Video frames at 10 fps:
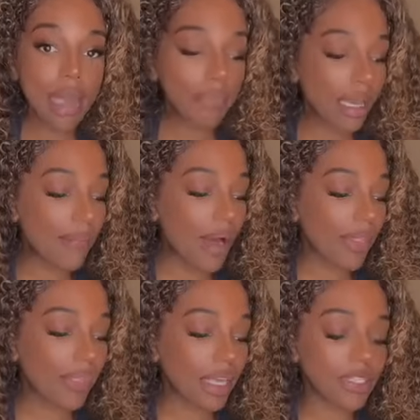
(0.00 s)
Tell me
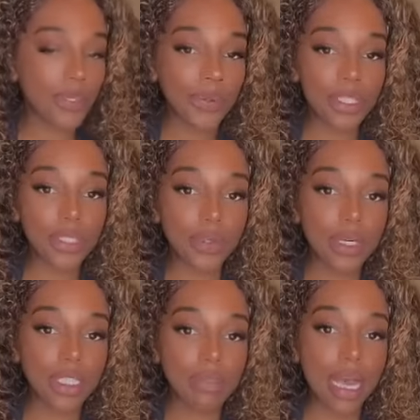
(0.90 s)
about the Two of
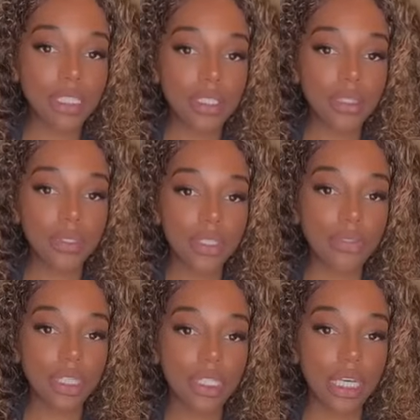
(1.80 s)
Swords. Why is the Two of
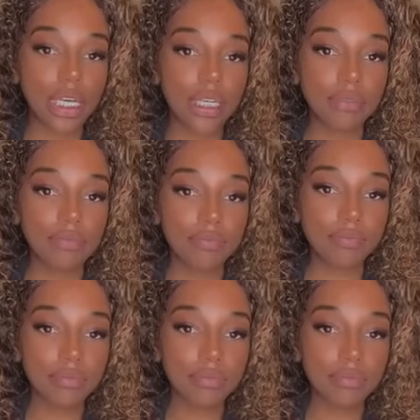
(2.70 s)
Swords here?